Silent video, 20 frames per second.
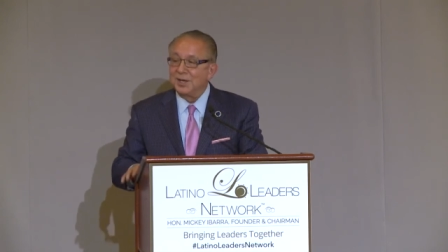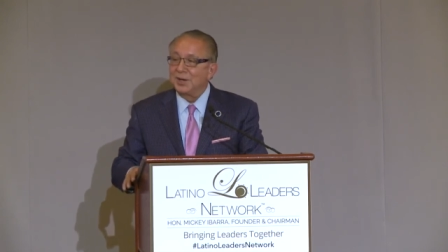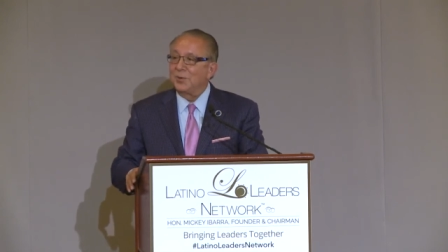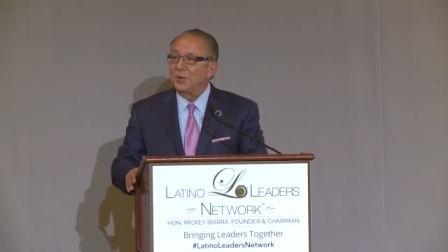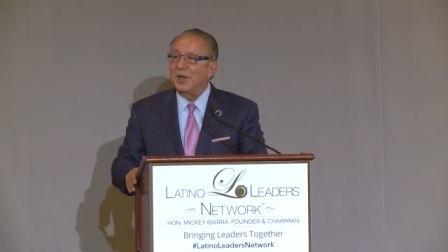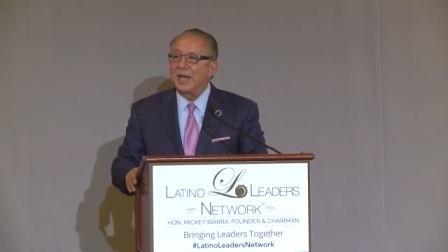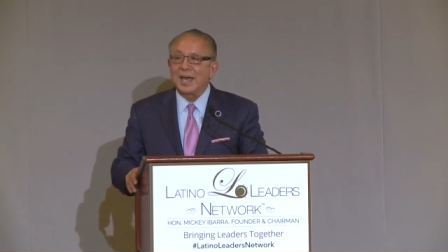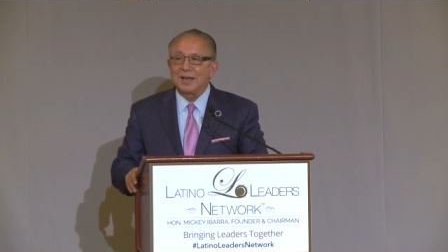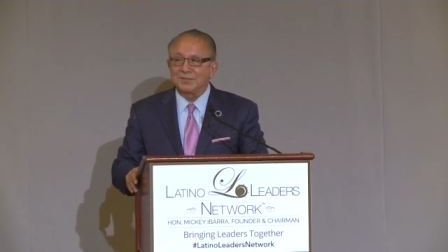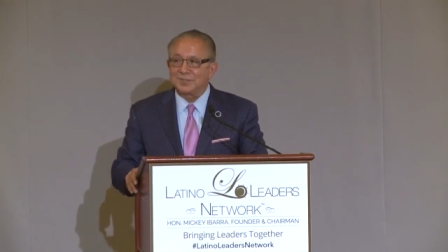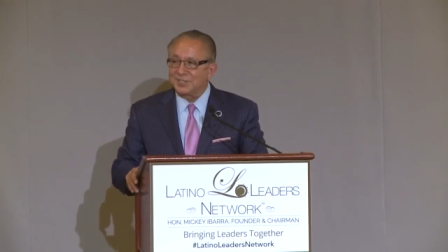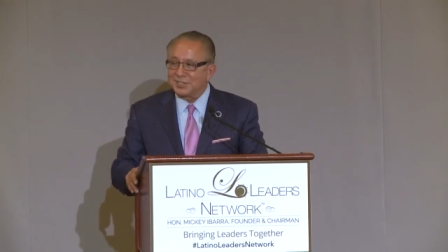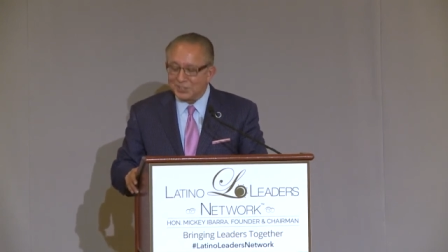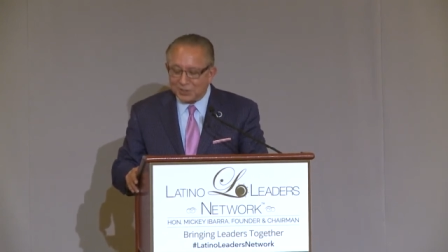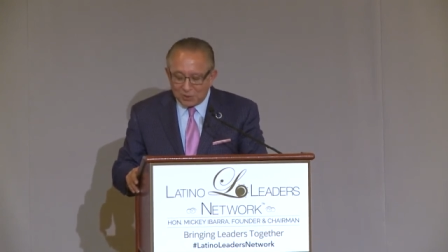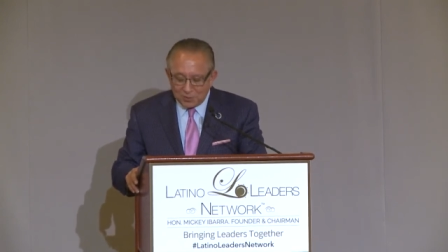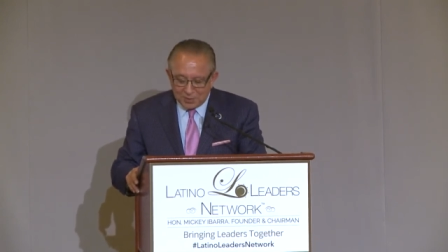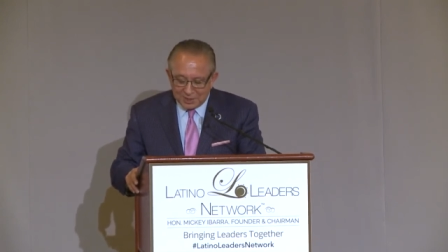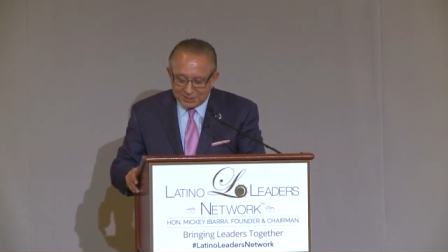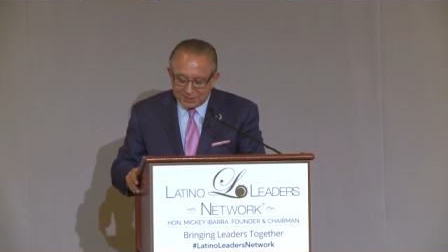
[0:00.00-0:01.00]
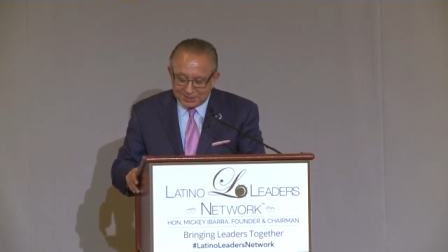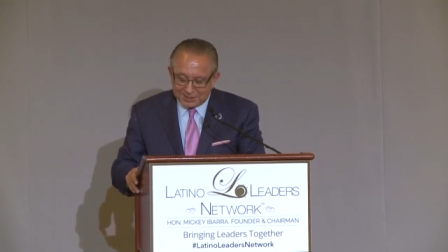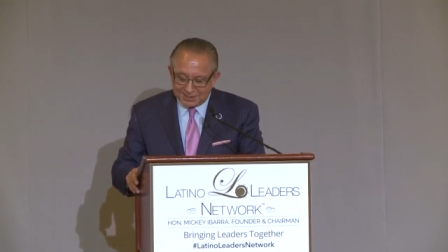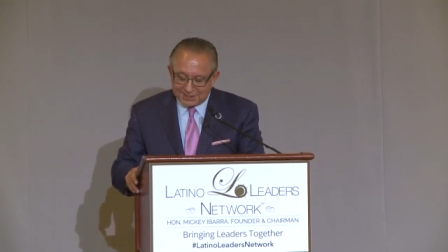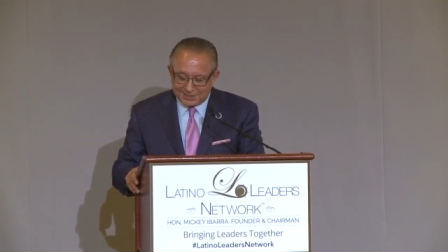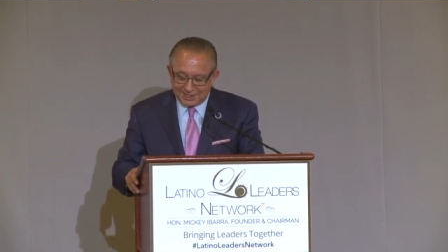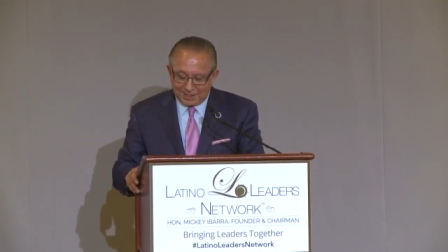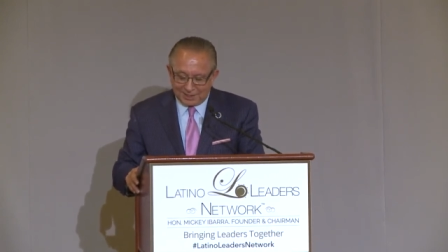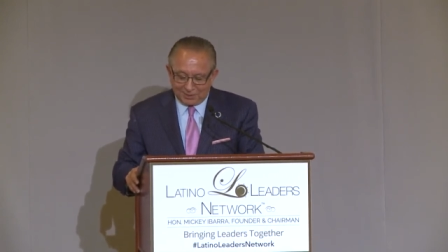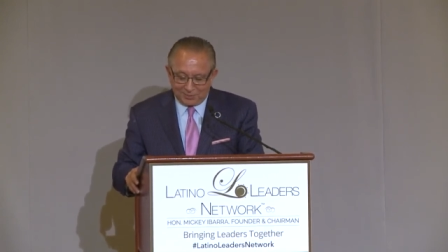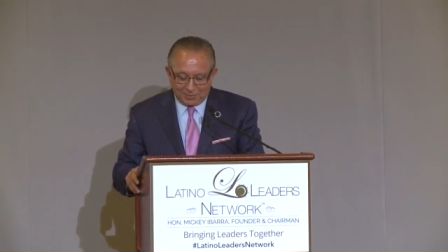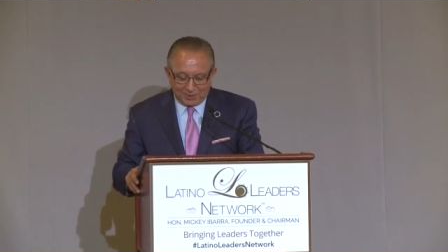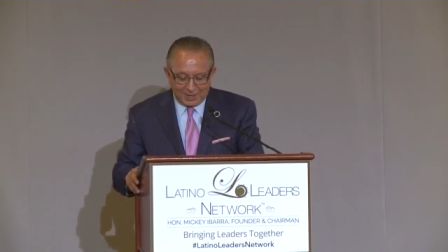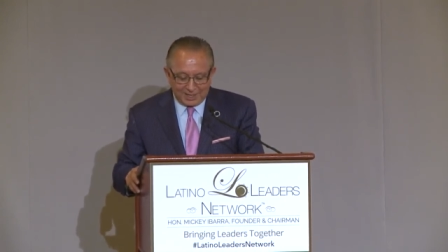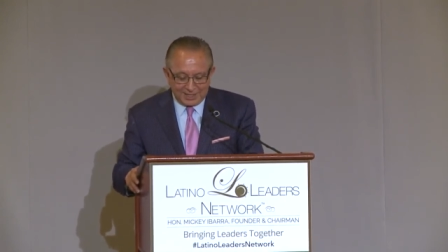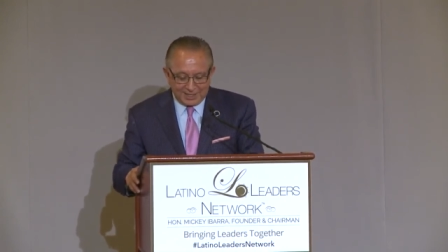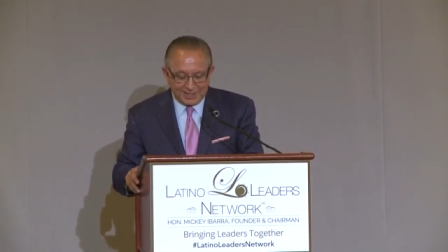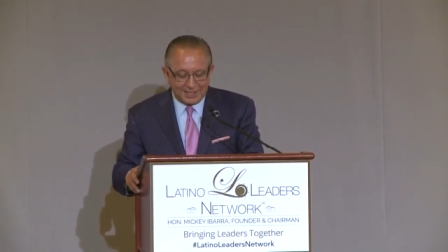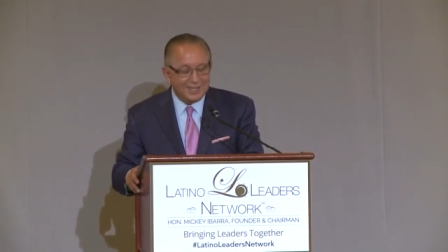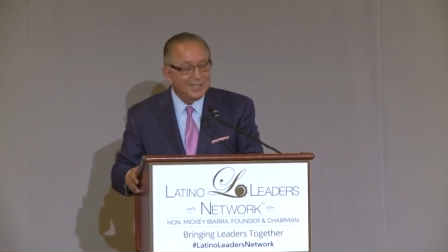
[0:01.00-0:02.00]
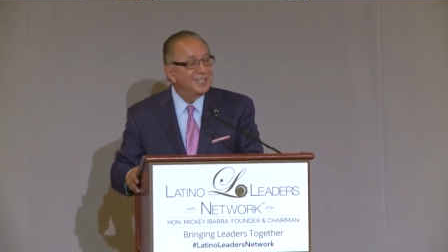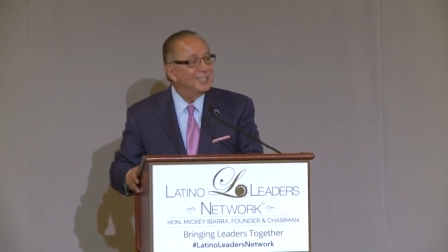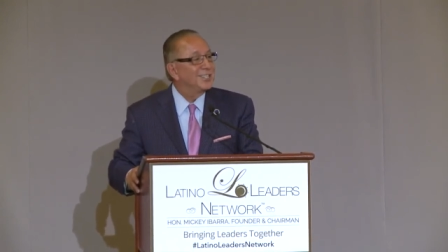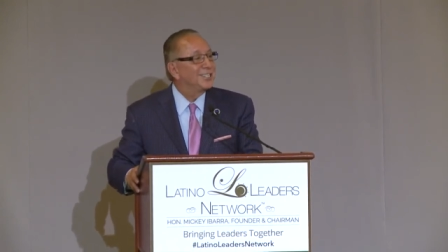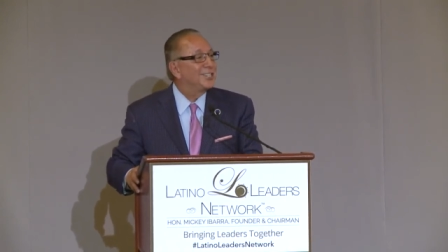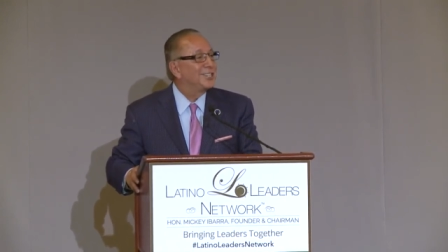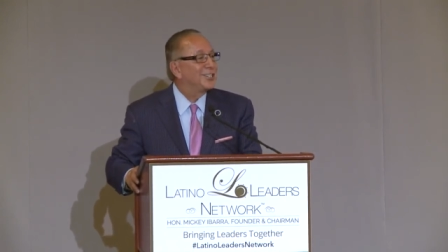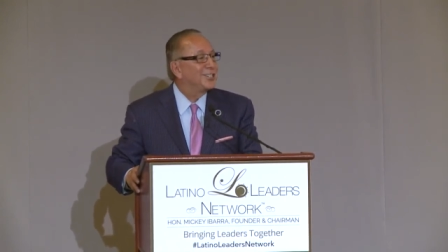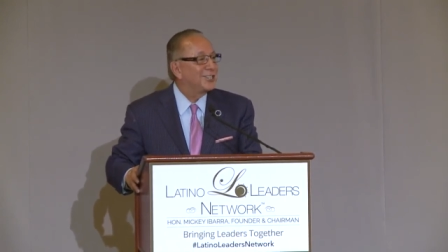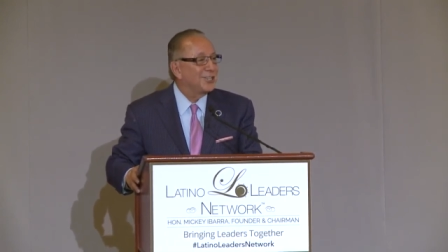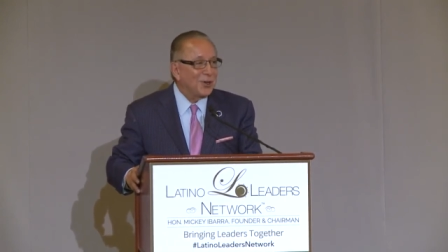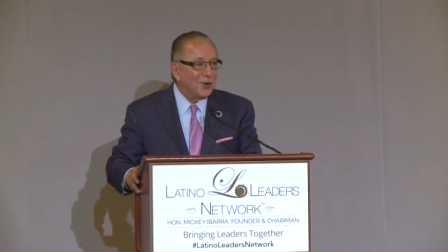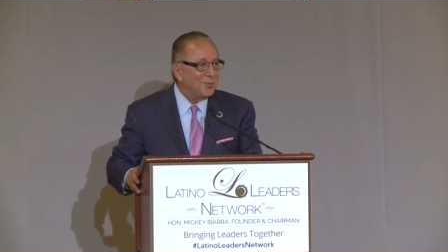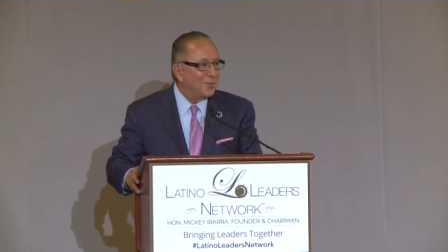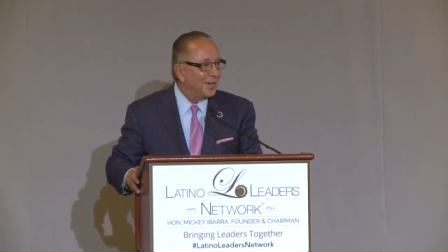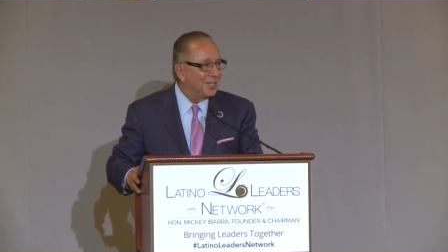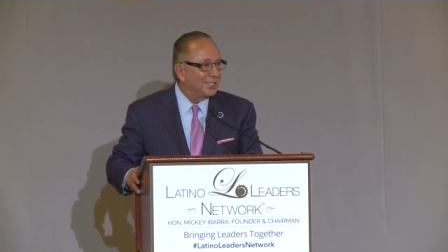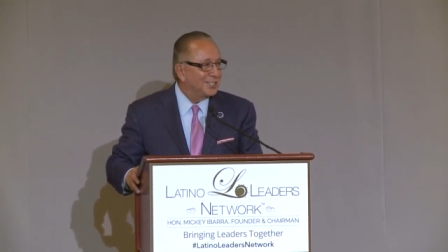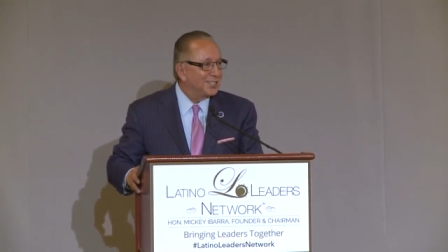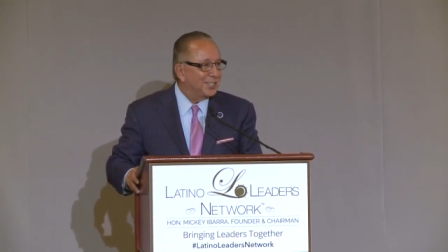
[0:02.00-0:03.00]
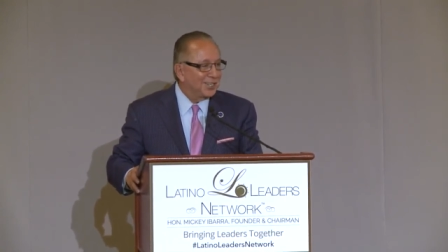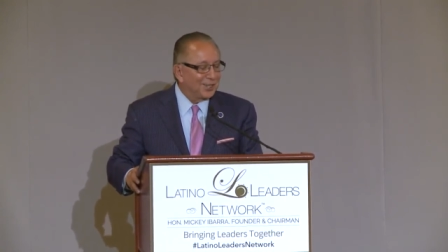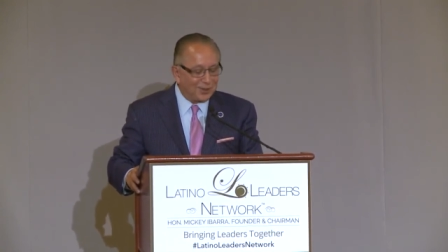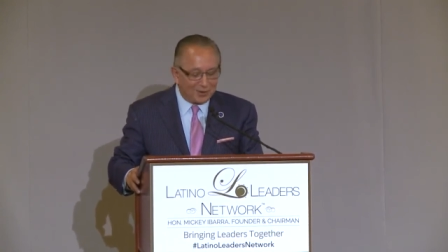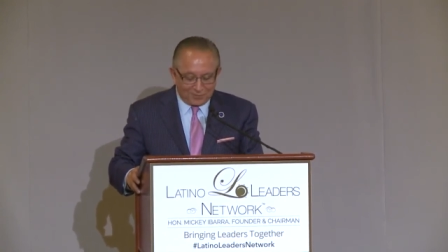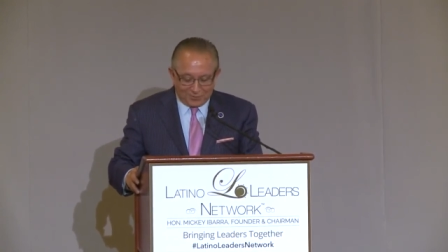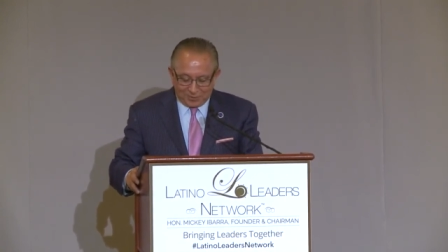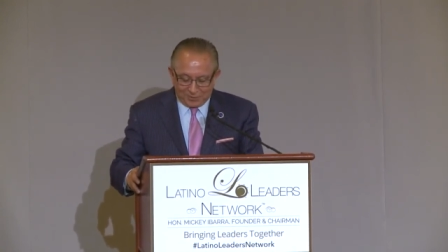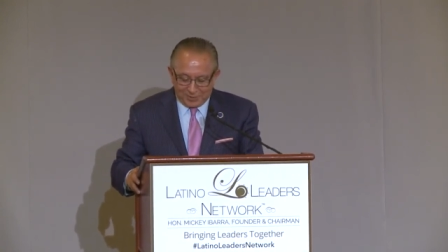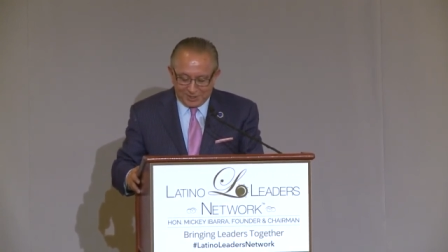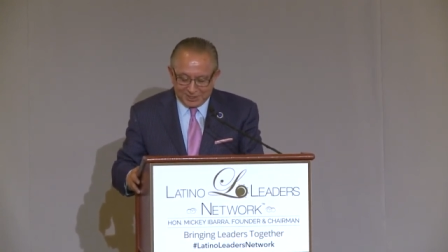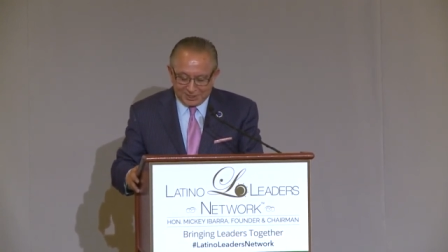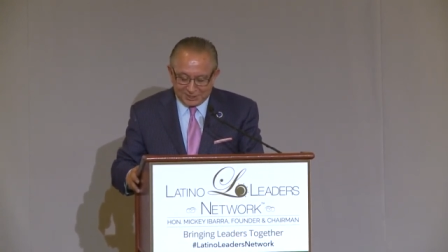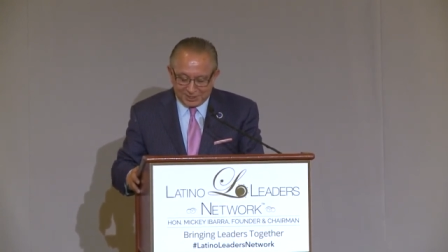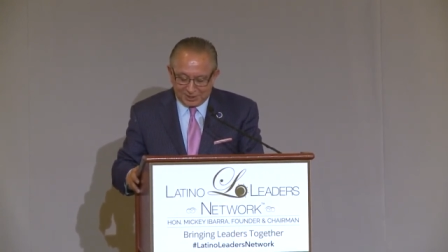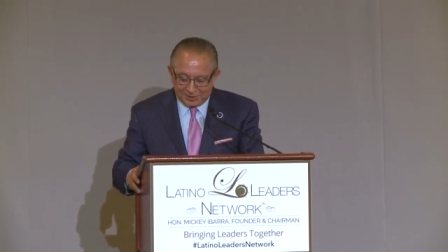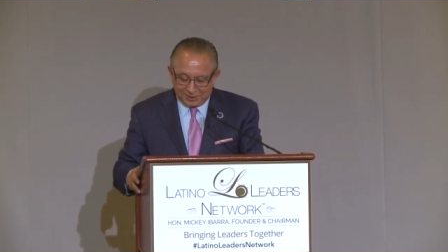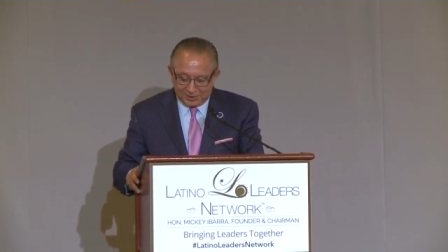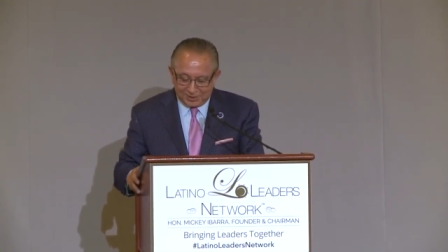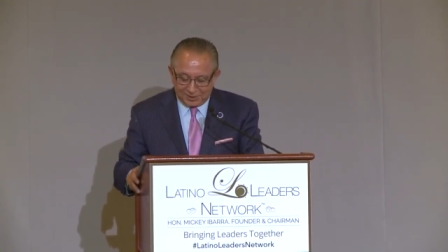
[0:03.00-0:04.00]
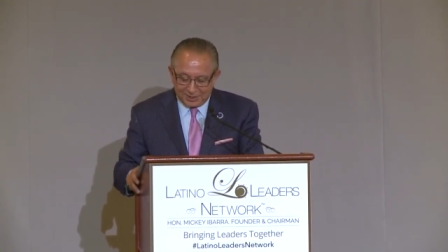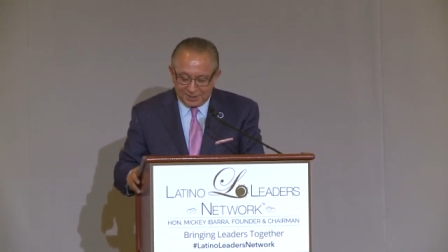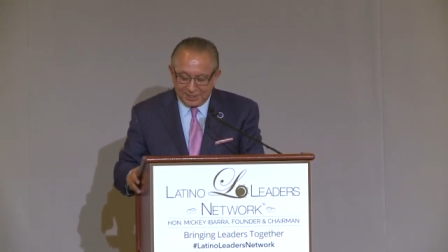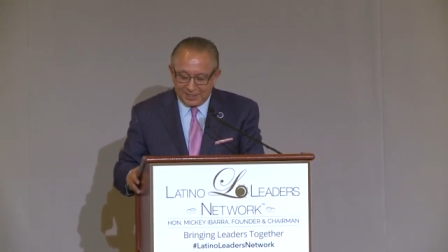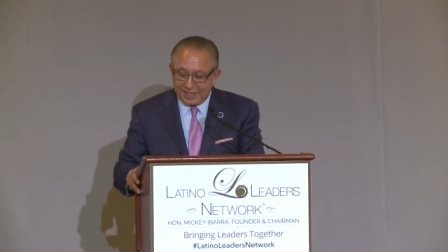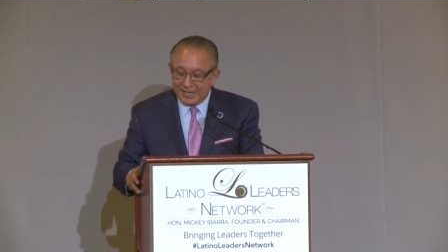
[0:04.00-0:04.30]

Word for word: We have so much to celebrate, so much to learn from each other.